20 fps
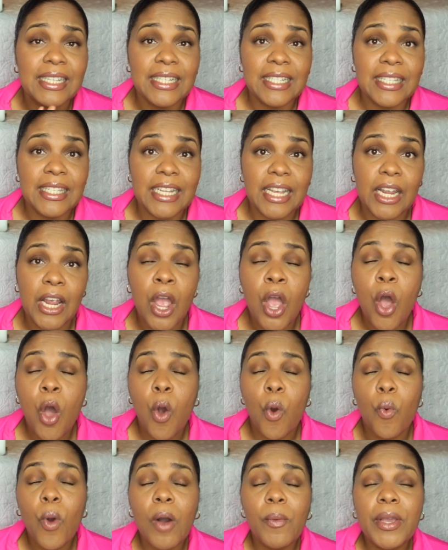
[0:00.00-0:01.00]
can see
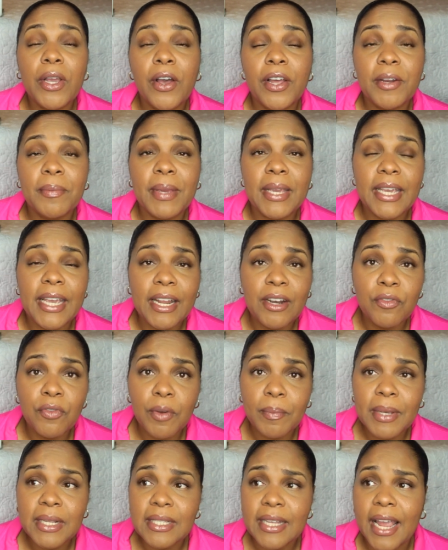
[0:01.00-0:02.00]
what we're gonna be getting
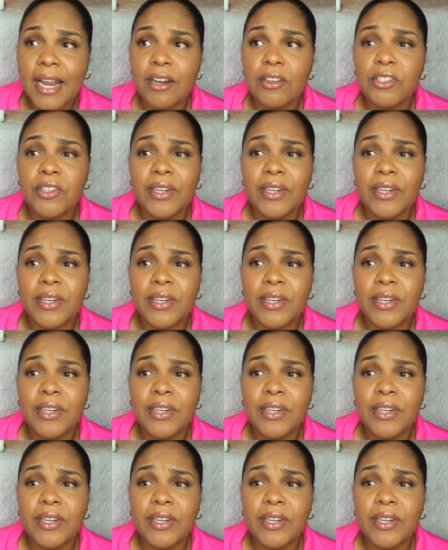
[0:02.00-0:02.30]
from Miss Halo.